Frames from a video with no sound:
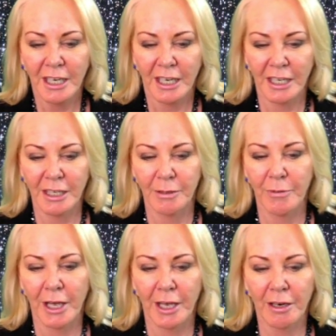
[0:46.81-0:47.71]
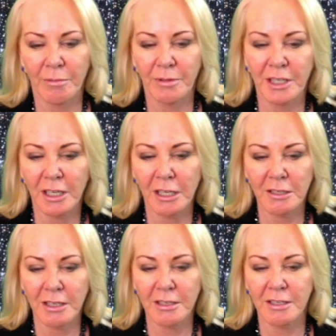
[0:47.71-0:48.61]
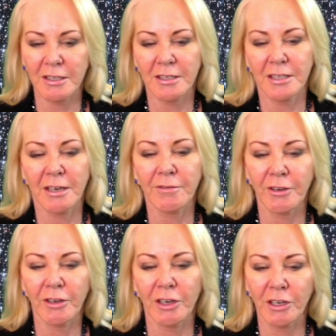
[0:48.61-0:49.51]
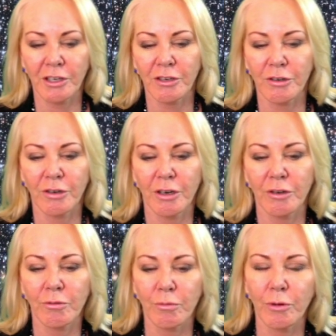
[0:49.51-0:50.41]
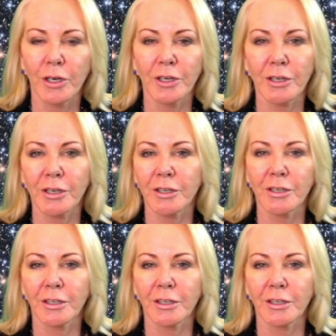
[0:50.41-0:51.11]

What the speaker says: and particularly as there's stuff going on in your work